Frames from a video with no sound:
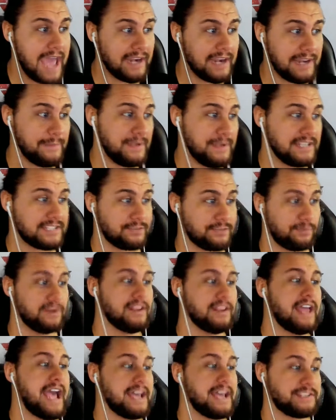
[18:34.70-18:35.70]
he beat
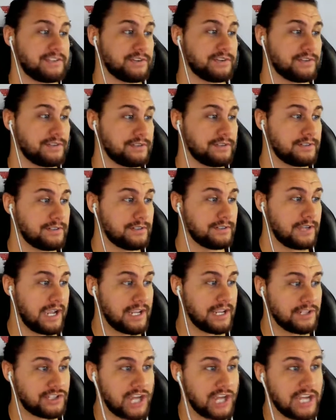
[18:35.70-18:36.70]
Cyril Asker
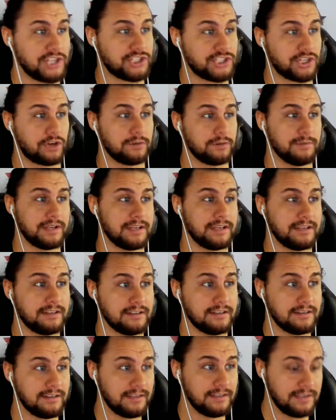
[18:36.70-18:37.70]
and Chase Sherman.
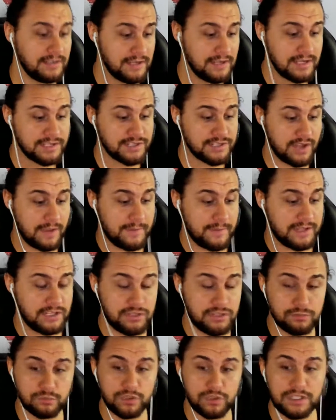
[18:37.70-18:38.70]
So, I mean,
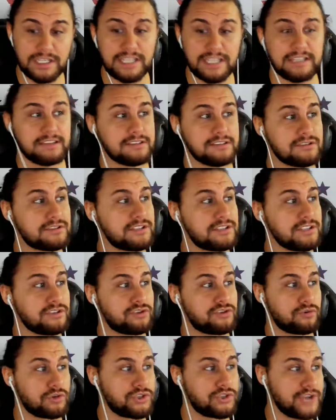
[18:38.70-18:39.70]
you look at the
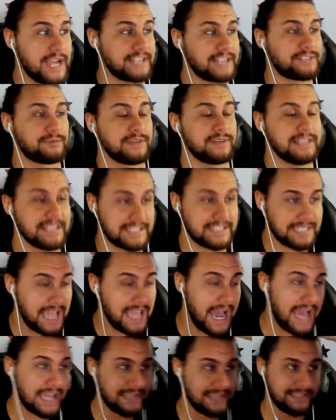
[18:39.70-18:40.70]
trajectory this
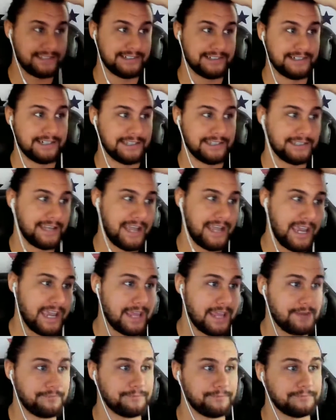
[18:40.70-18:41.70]
guy is on,
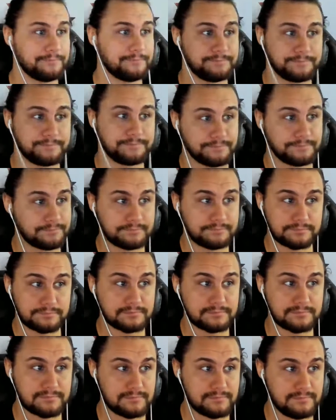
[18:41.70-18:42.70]
and
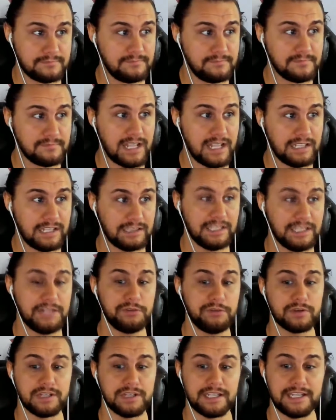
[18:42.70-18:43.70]

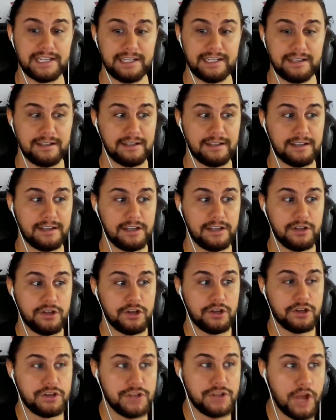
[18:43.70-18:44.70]
literally
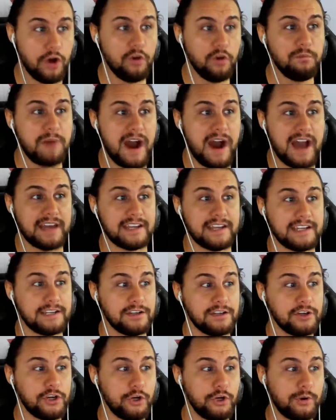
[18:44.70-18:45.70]

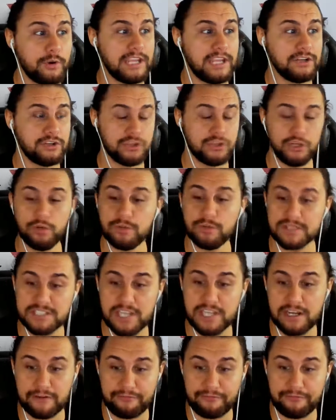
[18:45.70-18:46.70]
nobody who he knew was
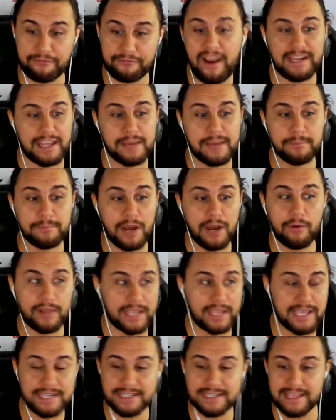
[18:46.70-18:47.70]
going to fight him
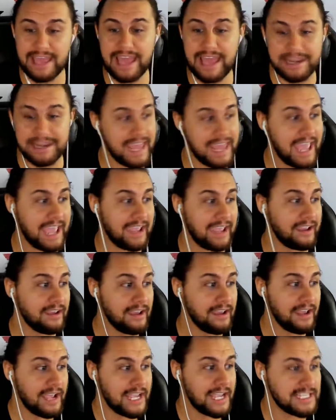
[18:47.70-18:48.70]
going into that day
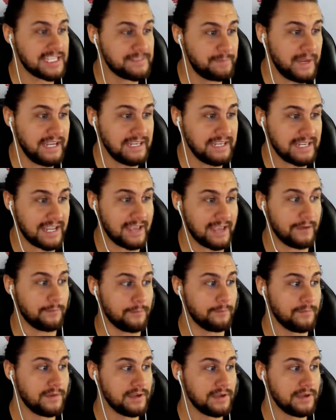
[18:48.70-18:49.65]
has beaten him